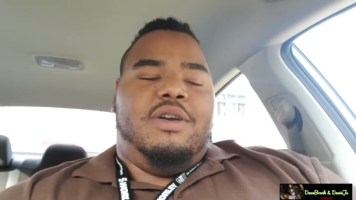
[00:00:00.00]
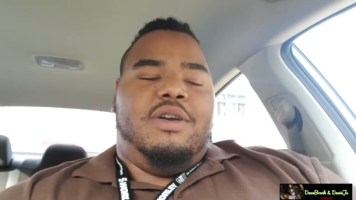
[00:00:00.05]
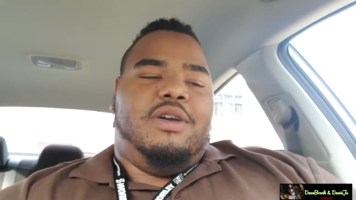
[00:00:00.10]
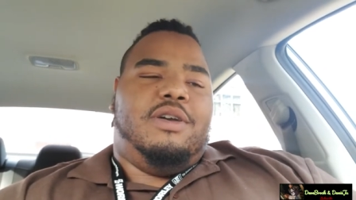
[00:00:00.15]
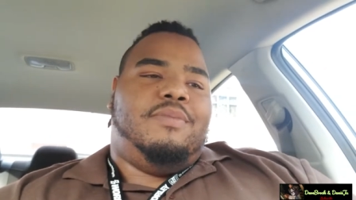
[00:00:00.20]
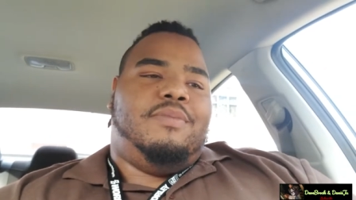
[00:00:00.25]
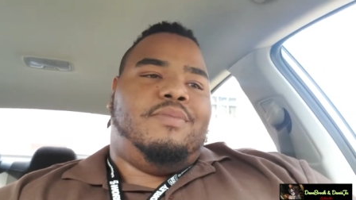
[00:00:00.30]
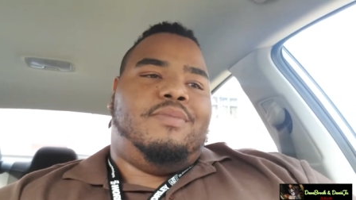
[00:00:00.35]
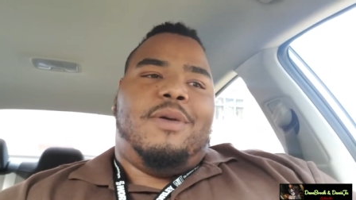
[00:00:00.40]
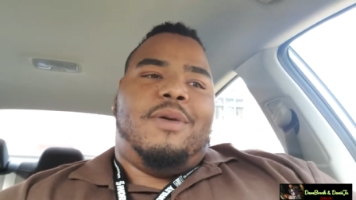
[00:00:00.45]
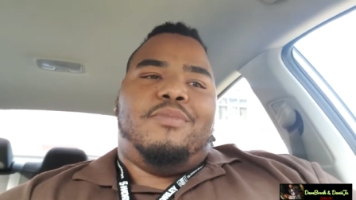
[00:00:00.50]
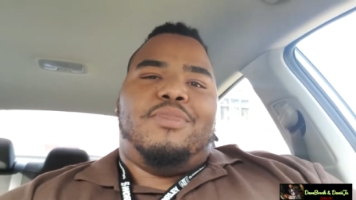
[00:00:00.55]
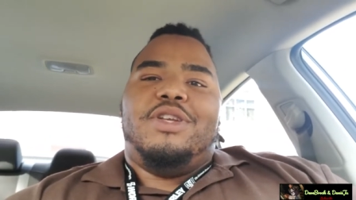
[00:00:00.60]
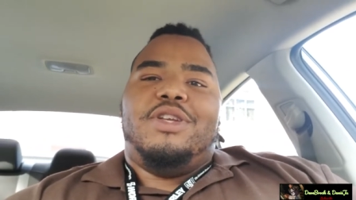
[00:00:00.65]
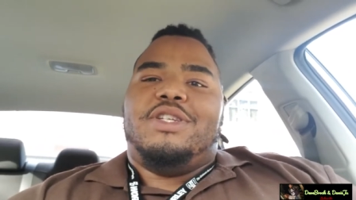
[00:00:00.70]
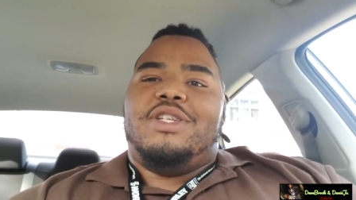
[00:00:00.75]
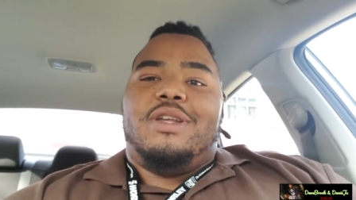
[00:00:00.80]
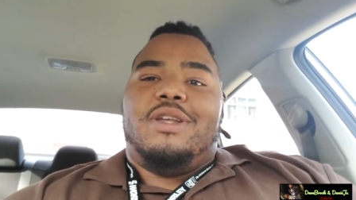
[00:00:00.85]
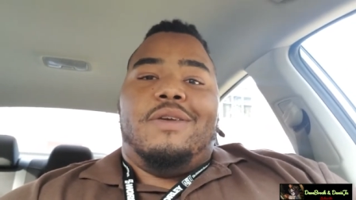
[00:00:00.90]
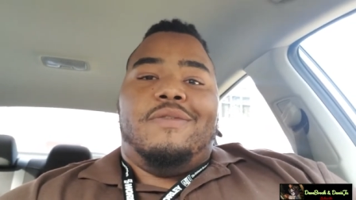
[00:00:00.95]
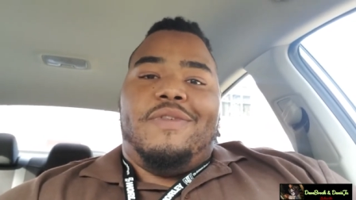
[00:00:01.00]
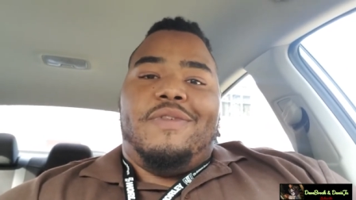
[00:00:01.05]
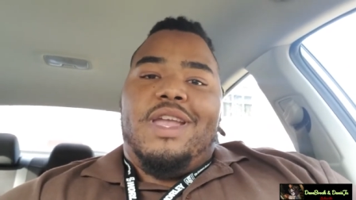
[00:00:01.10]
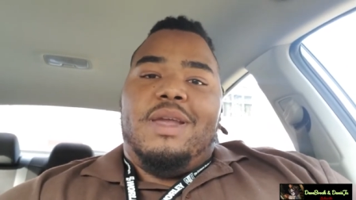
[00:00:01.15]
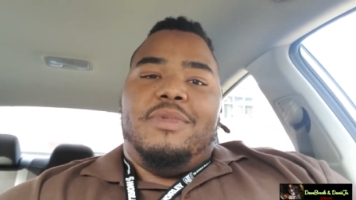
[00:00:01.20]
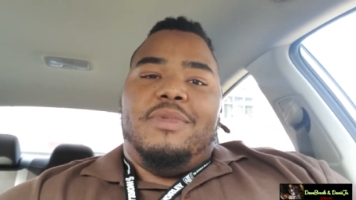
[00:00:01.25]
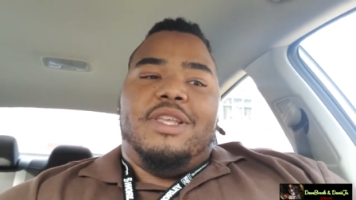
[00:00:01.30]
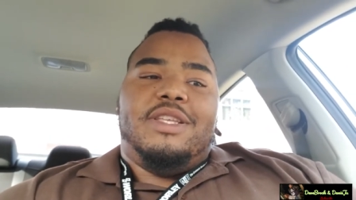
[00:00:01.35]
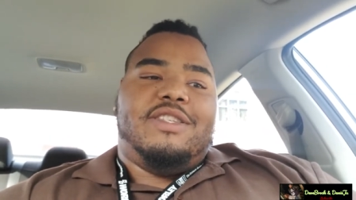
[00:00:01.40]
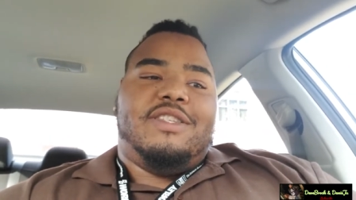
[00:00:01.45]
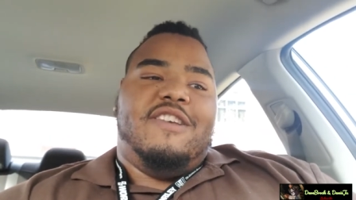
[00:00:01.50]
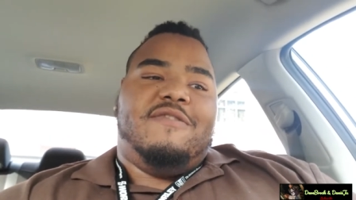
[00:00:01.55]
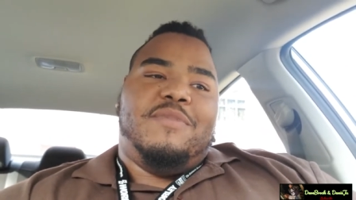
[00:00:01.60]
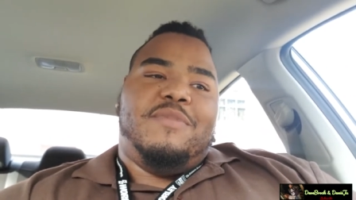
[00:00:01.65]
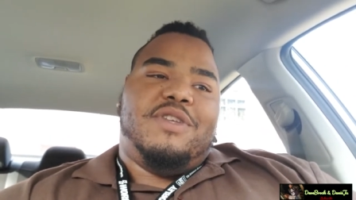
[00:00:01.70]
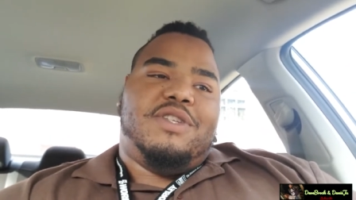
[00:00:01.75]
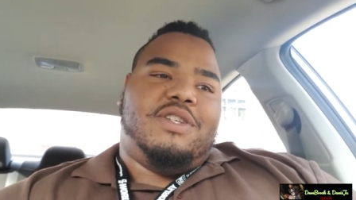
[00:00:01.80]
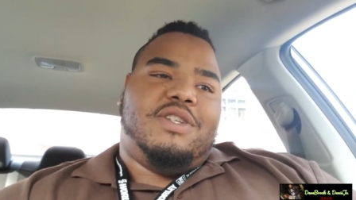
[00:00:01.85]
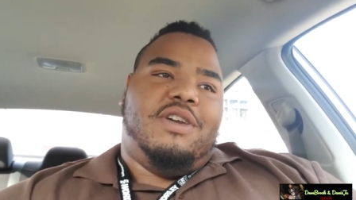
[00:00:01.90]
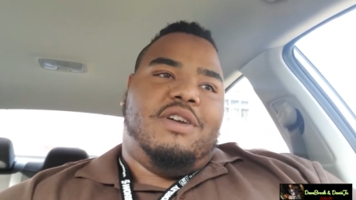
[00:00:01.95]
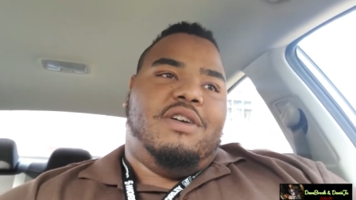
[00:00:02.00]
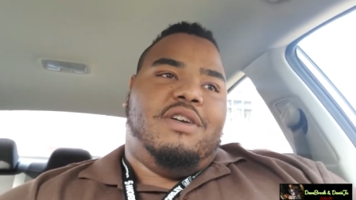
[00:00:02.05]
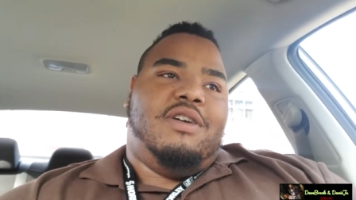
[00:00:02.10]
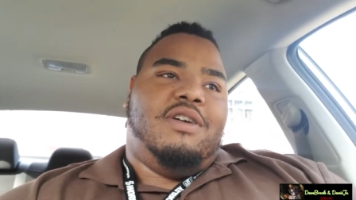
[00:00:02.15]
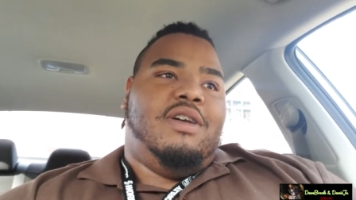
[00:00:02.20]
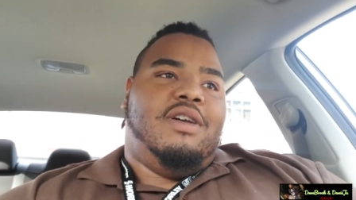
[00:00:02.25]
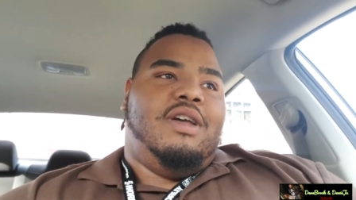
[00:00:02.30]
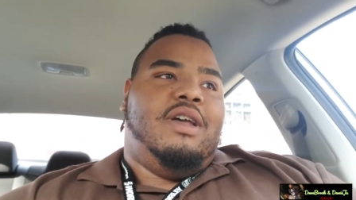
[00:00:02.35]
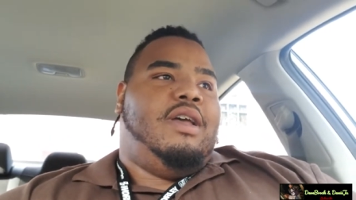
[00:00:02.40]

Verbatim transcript: Um, I'm pretty sure y'all family and stuff miss y'all.